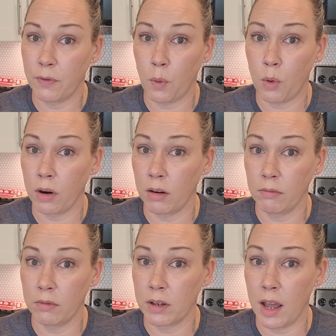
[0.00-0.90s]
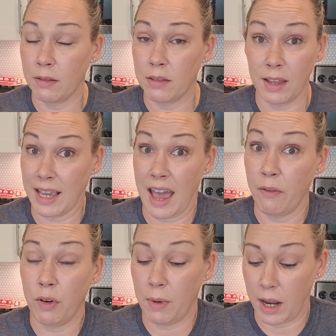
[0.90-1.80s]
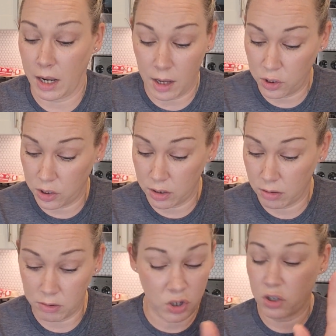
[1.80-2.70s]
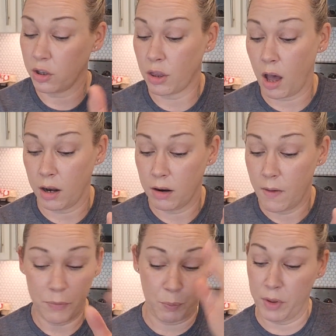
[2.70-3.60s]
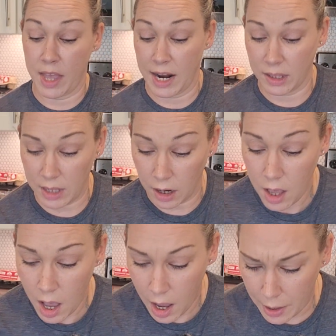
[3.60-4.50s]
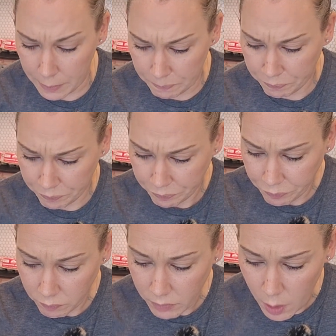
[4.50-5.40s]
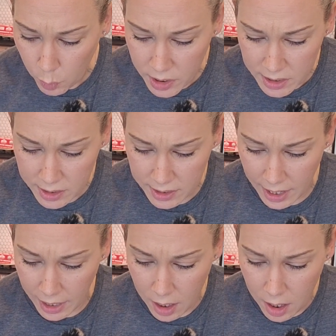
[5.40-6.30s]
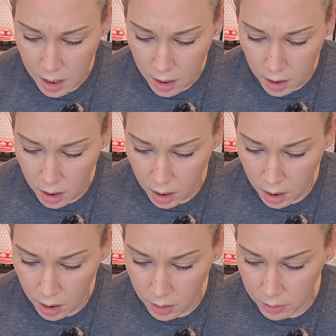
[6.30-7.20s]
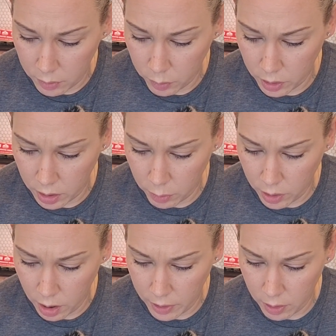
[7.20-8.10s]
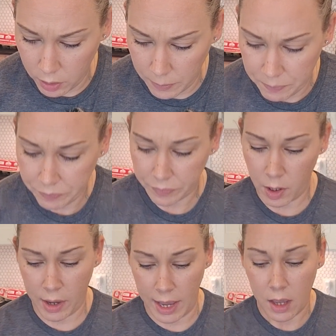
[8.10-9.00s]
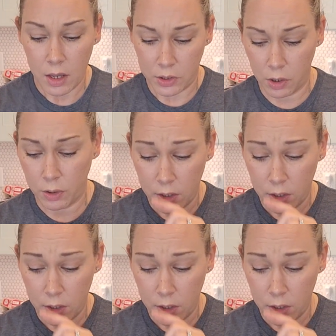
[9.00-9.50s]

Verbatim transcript: for like everybody i just just a thought putting that out there um, what does this say uh, where where are we hold on okay so